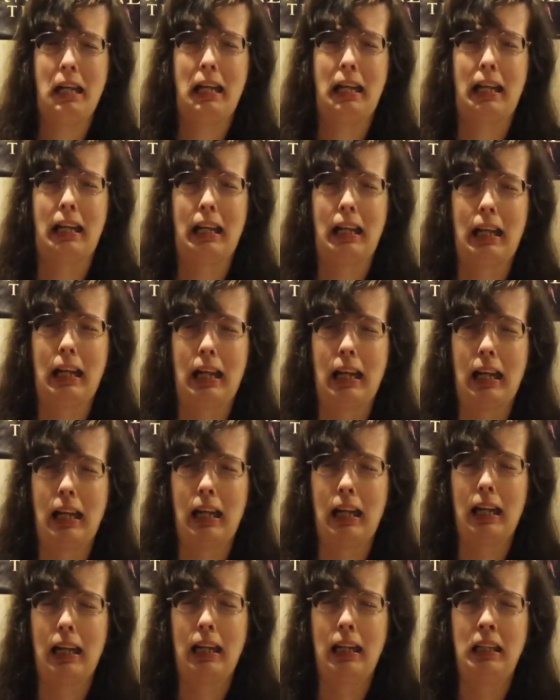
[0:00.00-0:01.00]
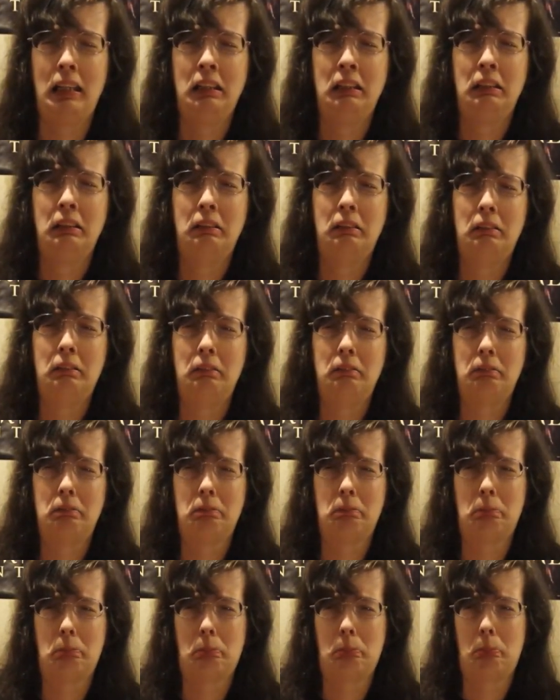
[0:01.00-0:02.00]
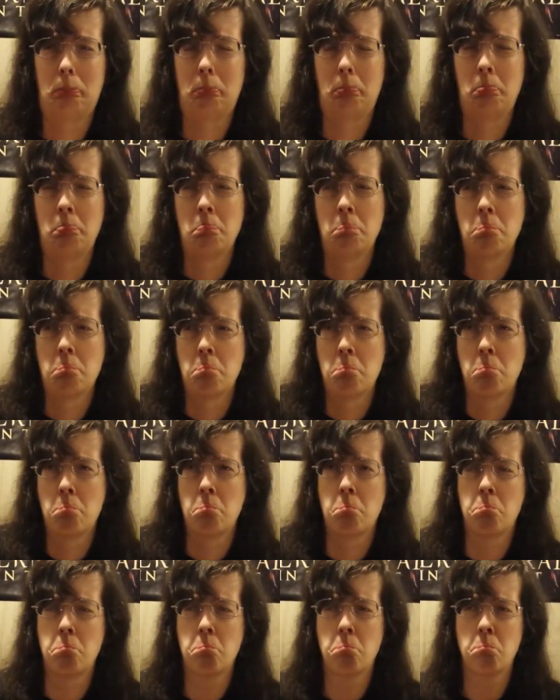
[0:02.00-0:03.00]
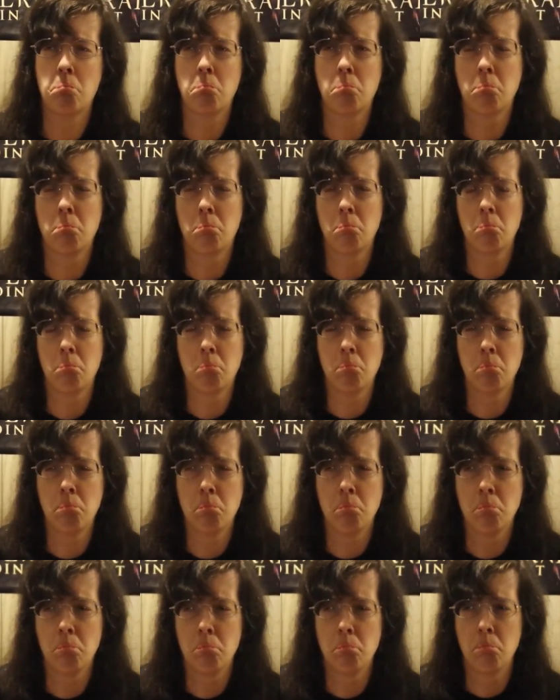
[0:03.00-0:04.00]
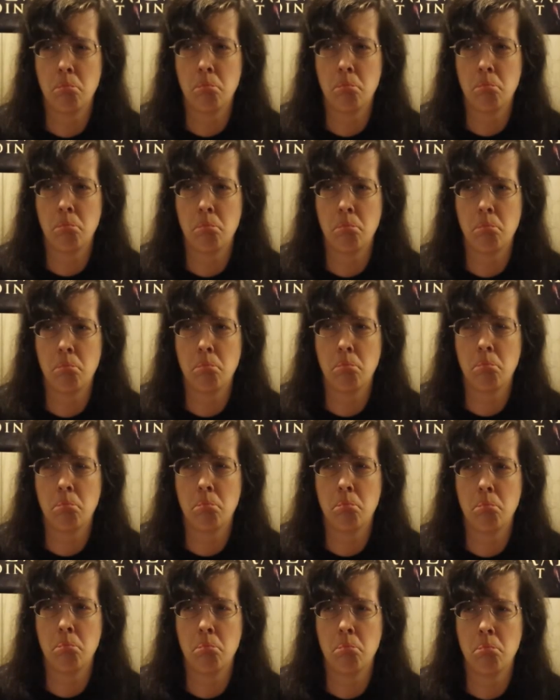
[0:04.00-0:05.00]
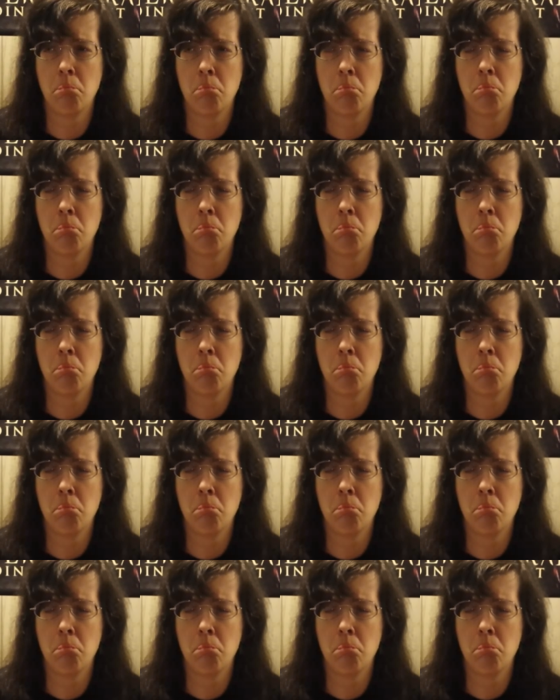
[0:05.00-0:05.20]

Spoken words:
[no speech]